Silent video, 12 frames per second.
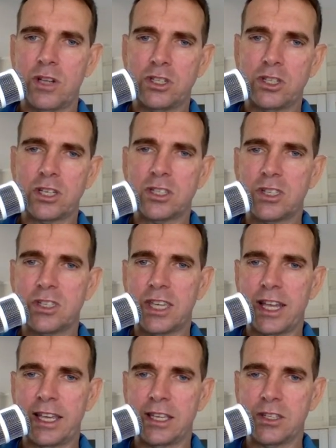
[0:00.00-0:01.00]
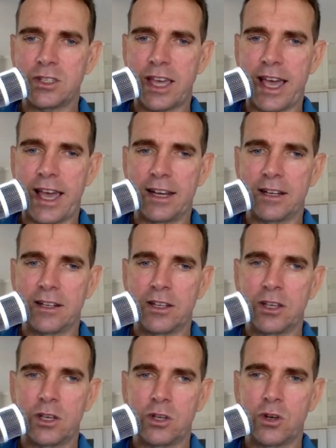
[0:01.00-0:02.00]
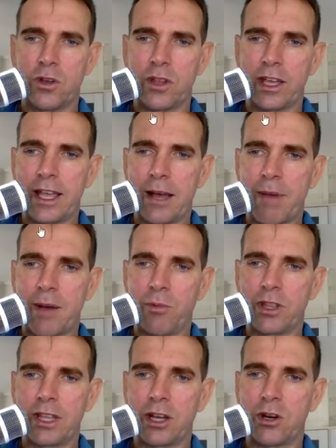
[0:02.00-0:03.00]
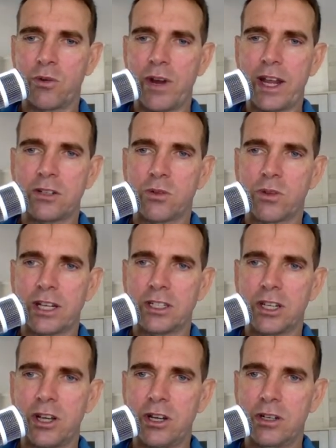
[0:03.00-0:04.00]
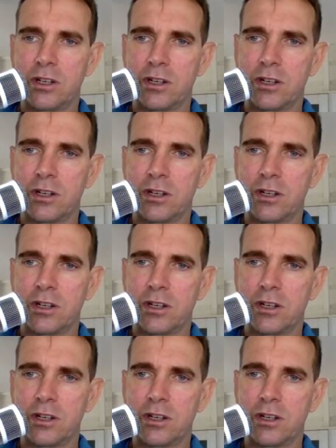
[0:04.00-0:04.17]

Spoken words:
adjust the settings that, they come up when they're correct or they don't.